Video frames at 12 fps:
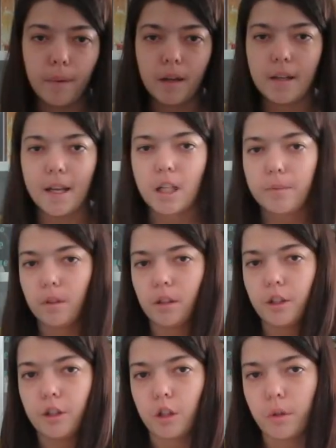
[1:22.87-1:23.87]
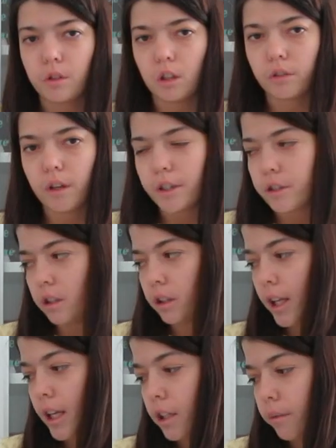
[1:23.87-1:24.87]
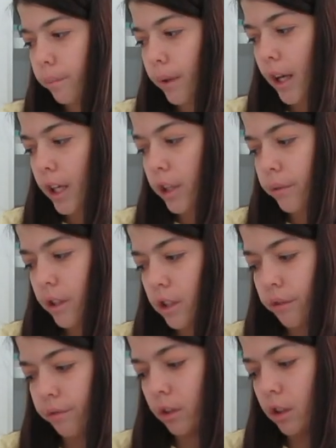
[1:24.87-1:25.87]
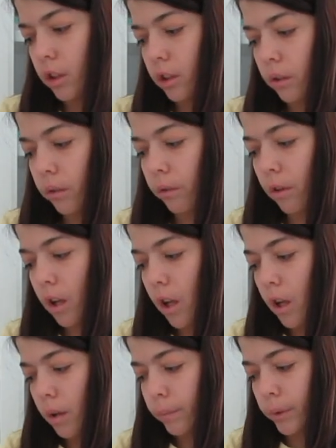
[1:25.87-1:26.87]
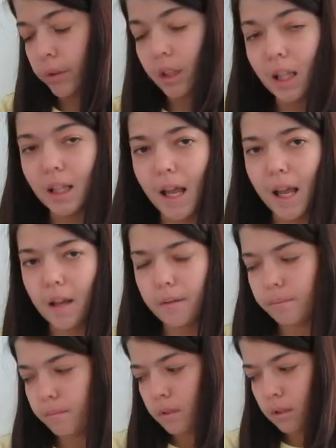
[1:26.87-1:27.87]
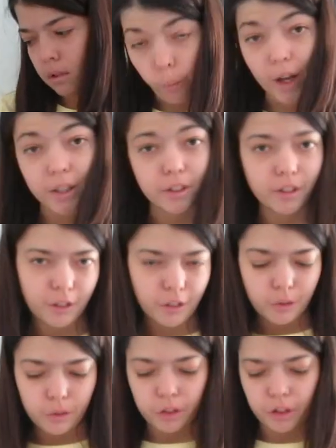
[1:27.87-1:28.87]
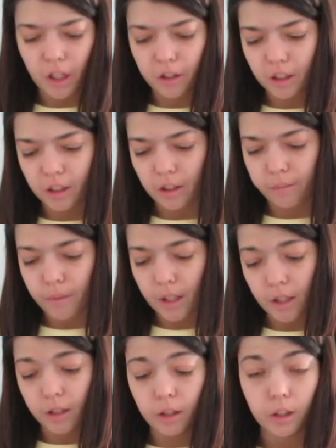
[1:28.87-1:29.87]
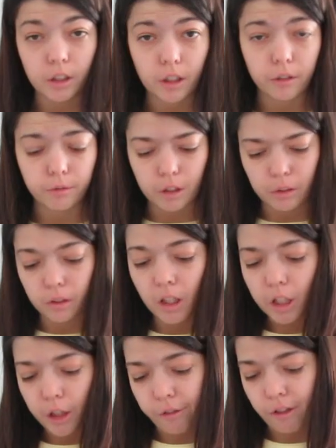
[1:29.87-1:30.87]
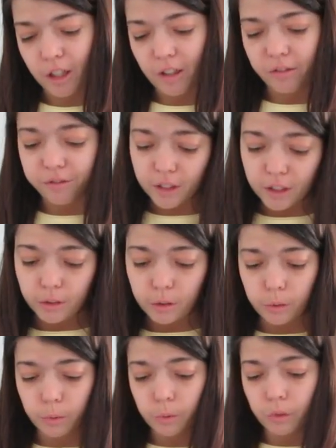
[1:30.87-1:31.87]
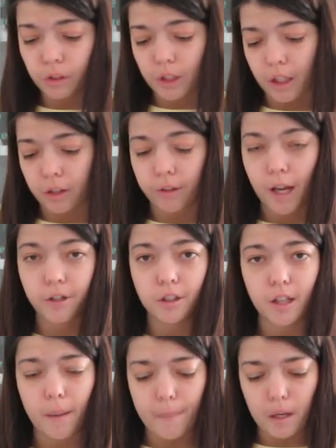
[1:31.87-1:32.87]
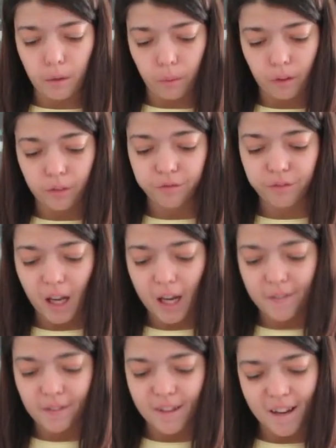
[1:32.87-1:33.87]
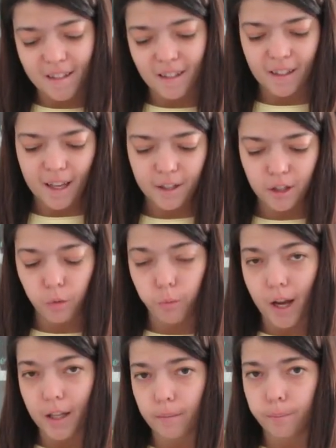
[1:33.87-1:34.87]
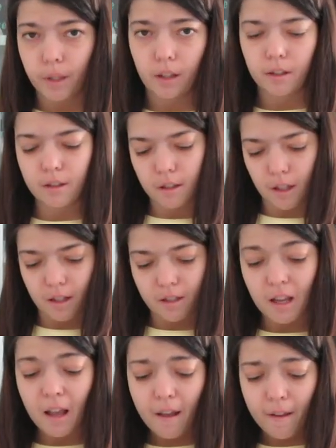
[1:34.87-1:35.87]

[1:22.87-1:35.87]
My next book is Those Across the Lake by Christopher Buehlman. 1, 2, don't look at me, look at me. 3, 4, who's crouching at my door? 5, 6, get your ride, picking six.